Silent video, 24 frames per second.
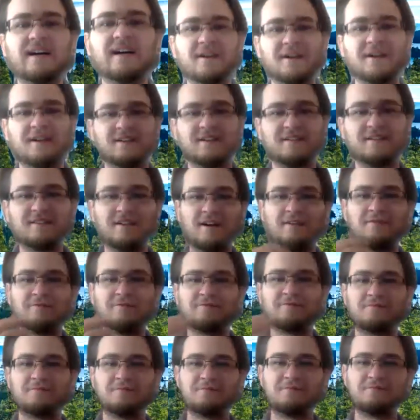and kind
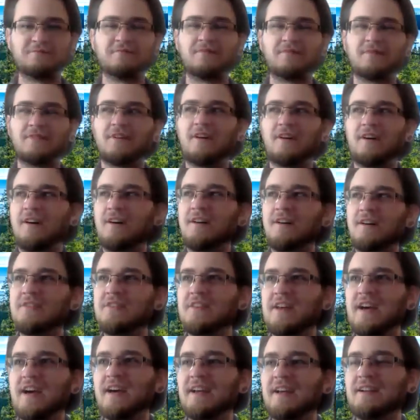of on
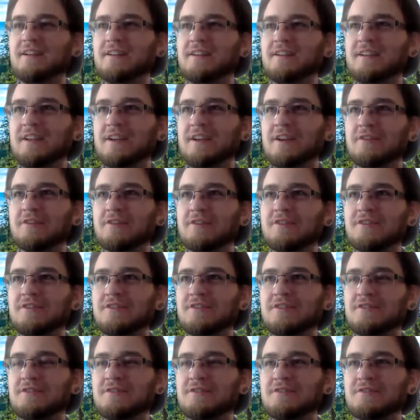that, you know,
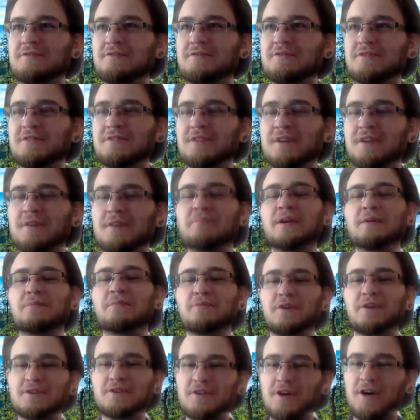some
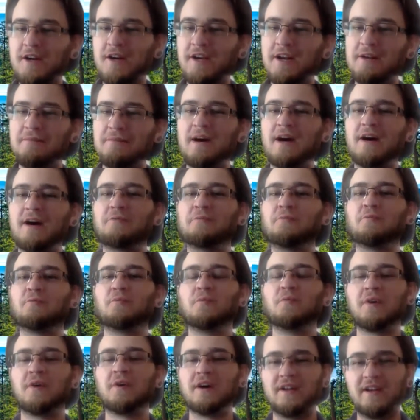people are talking about
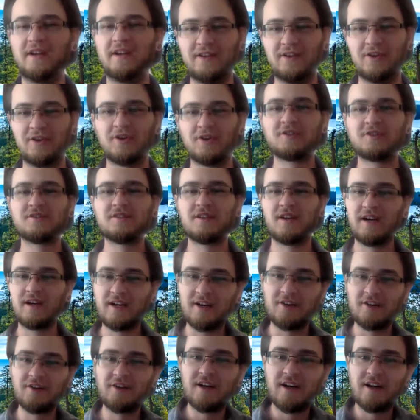what it looks
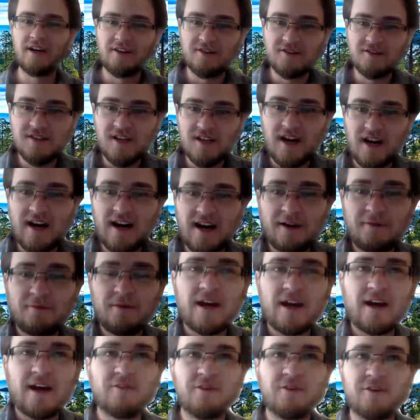like on the other side.
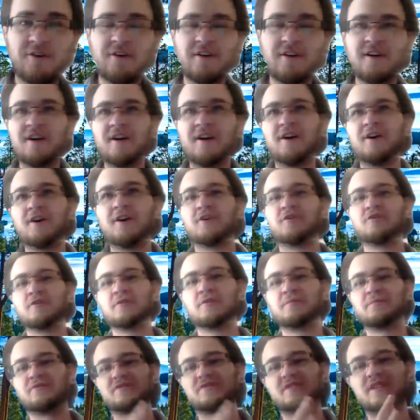We have a
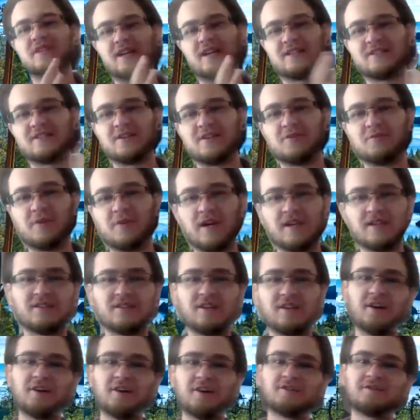group of states on the
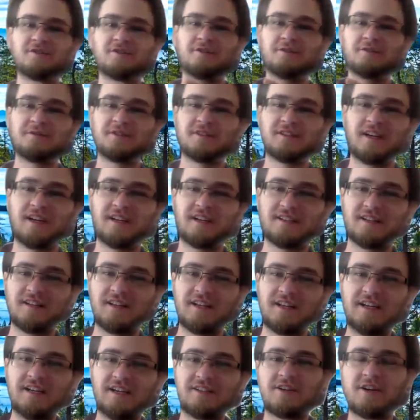West Coast, group of states on
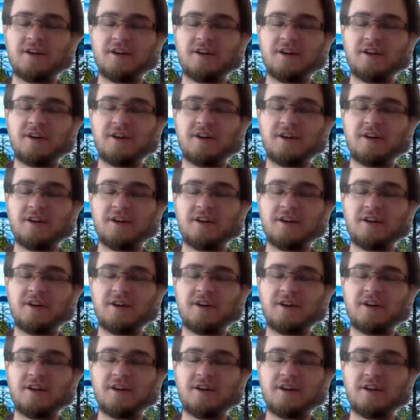the East